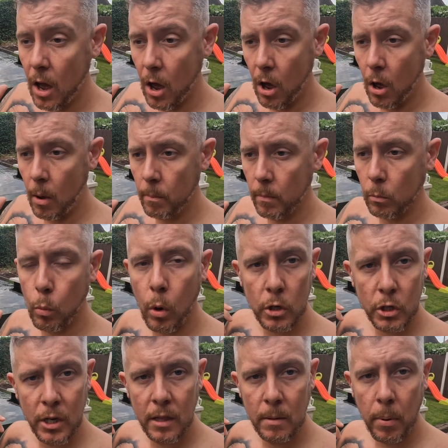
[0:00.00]
Um,
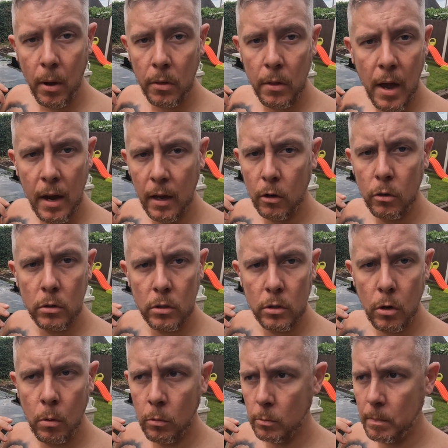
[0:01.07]
watching it in the pond there, it looks
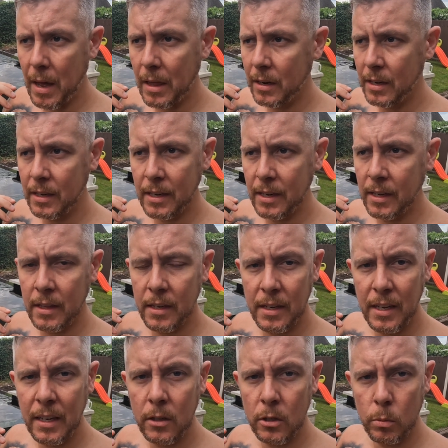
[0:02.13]
so much better than it did in the
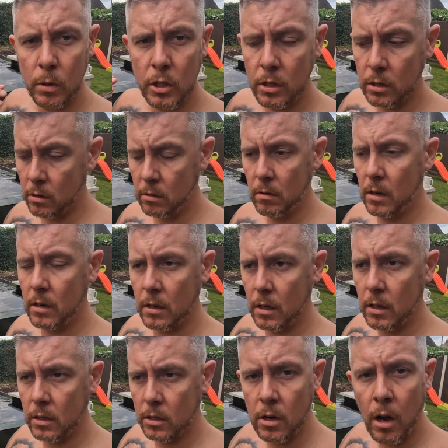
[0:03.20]
dealers, which is
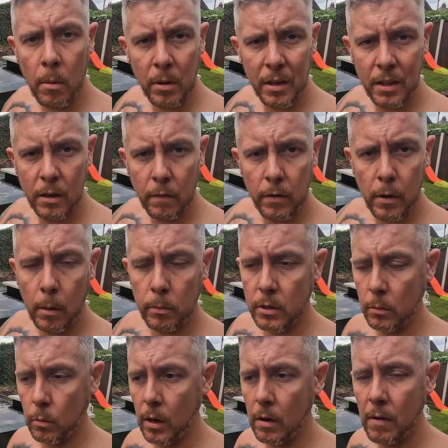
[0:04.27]
it's normally the
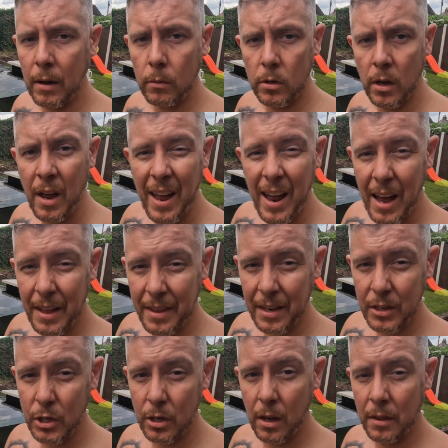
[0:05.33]
opposite way around. And
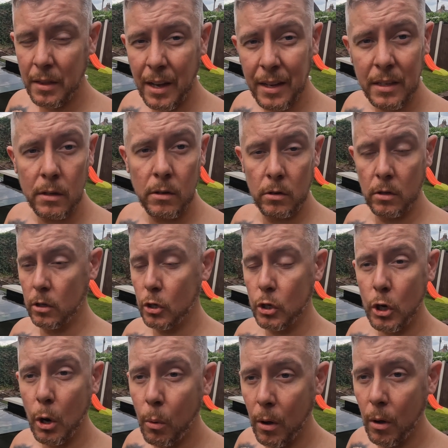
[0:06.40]
that and that the
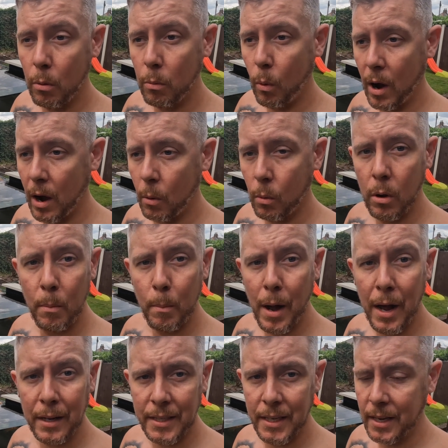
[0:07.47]
Showa, wow,
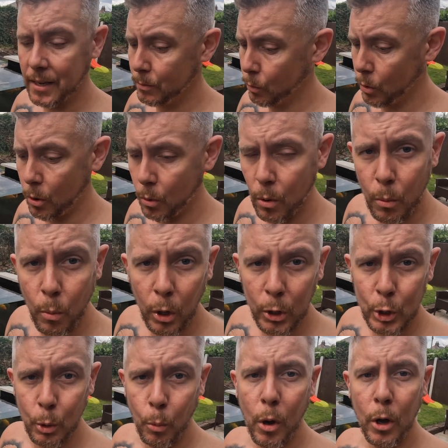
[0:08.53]
Marty, whoa,
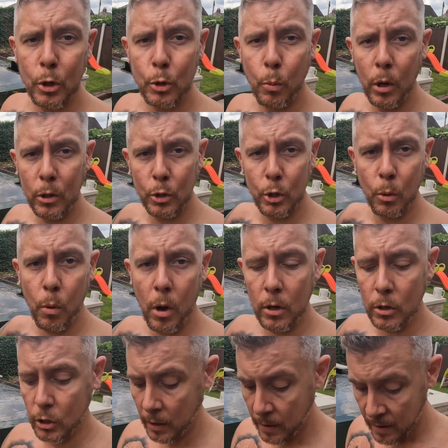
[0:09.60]
one to watch, one to
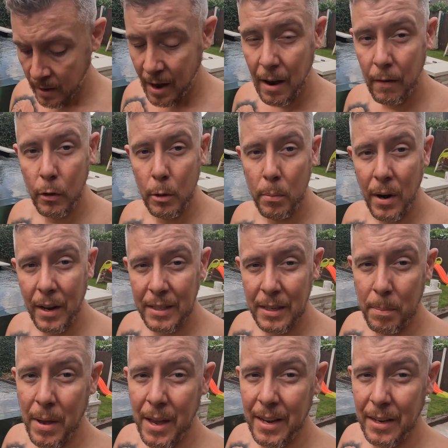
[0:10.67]
watch. And for the price
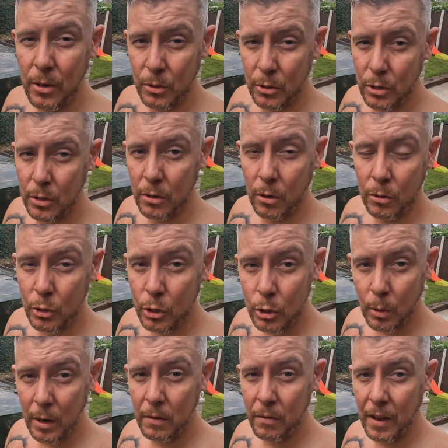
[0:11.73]
I paid, 100,
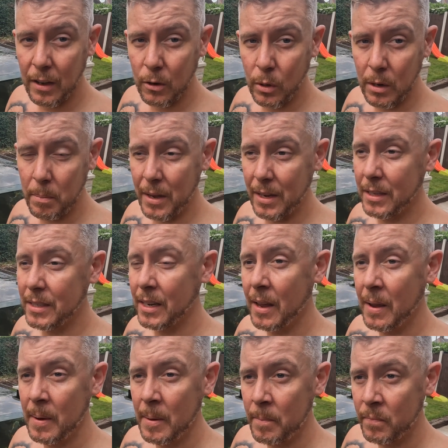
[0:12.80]
125 quid a piece,
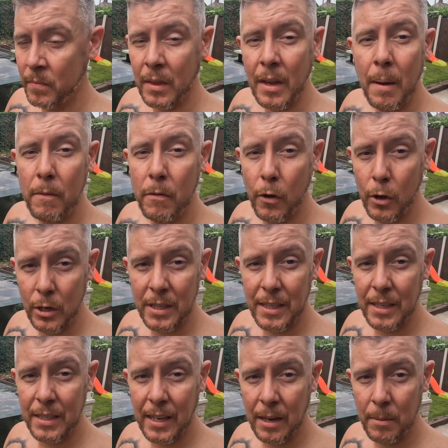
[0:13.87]

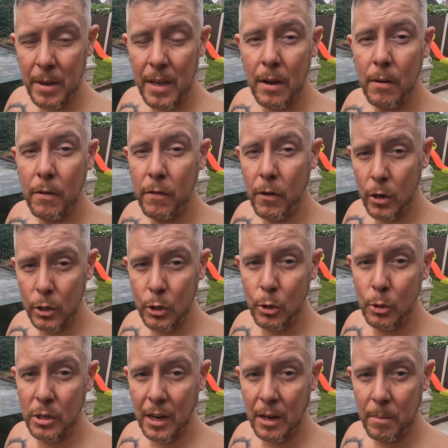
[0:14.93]
36 centimetre,
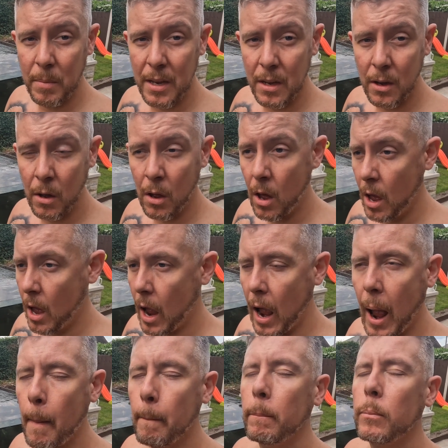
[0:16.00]
32 centimetre,
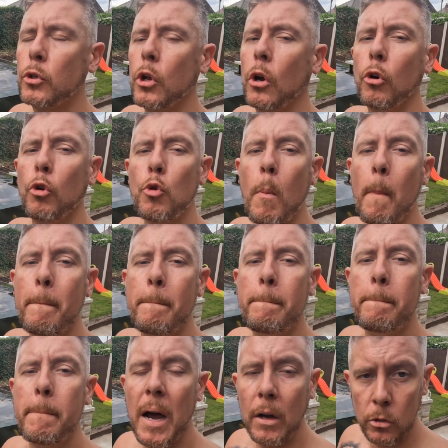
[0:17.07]
absolute
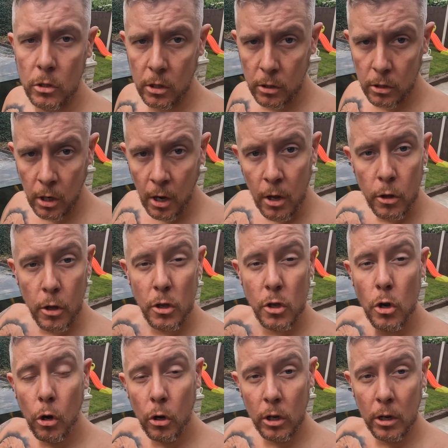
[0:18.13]
belters that
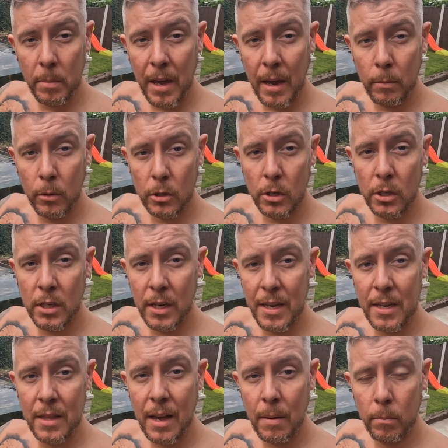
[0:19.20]
you're going to be able to
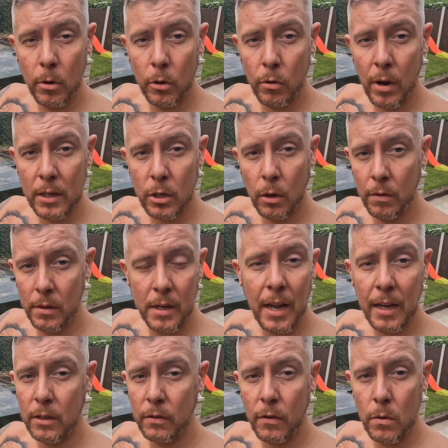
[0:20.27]
see them progress over the
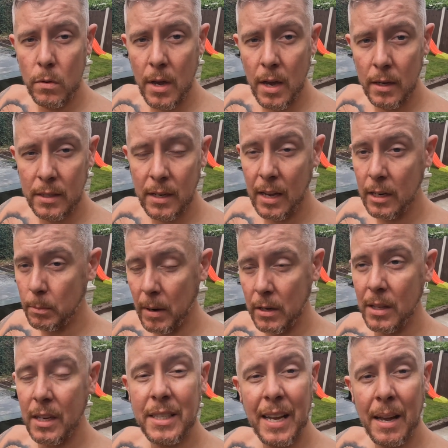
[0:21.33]
next few years.
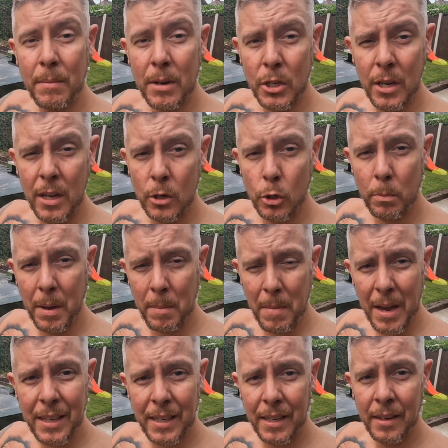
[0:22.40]
Expect this time next year, it should be
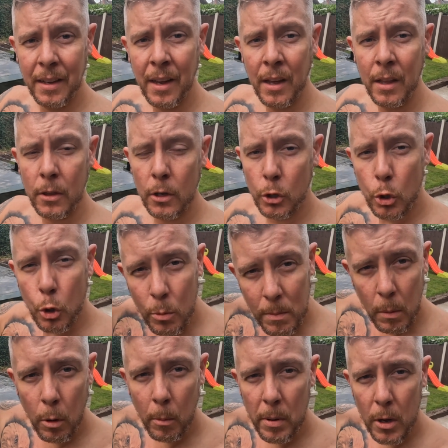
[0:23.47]
amazing. The
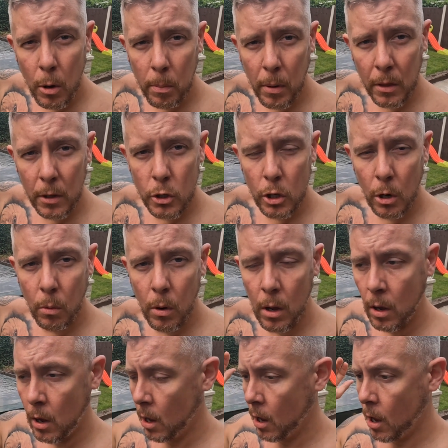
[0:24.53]
Sumi will be up on the Showa.